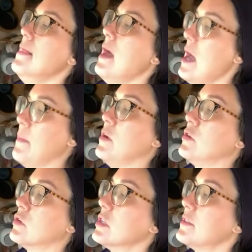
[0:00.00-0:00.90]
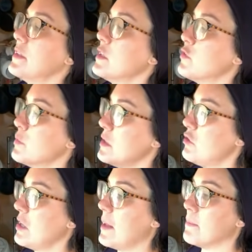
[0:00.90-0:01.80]
I'm gonna do good things for my
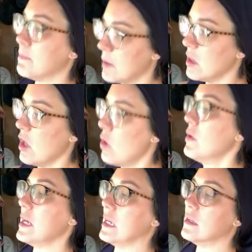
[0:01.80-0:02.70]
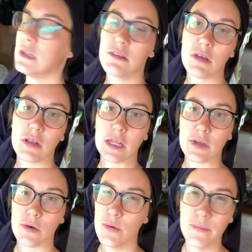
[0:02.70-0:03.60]
child. Baloney. That's all
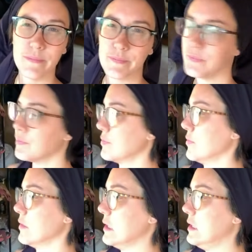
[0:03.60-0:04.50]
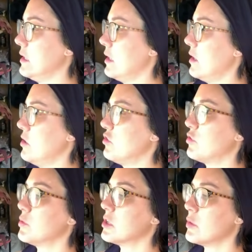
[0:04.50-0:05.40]
ego. Just
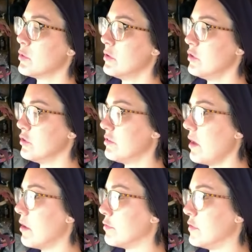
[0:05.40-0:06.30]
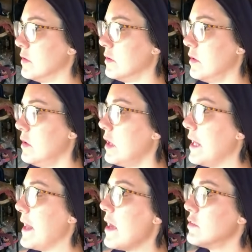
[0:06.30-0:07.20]
work on yourself.
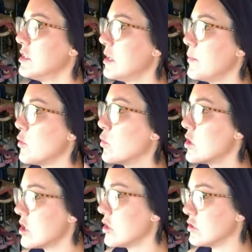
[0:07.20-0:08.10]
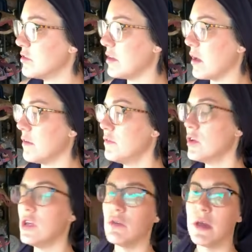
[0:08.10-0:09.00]
And every time you work on yourself,
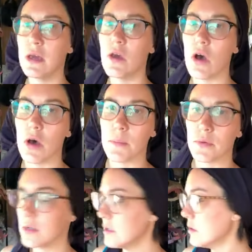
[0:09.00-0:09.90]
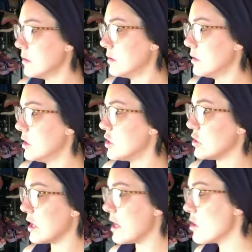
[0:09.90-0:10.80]
you get calmer, you
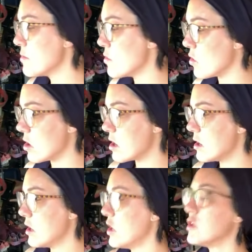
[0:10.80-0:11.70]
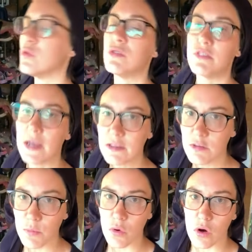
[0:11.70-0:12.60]
hear more, you sense
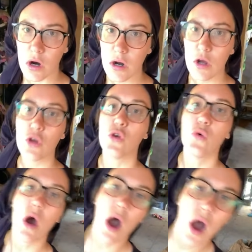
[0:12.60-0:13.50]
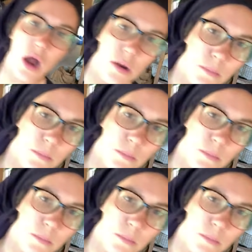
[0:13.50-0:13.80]
more, you are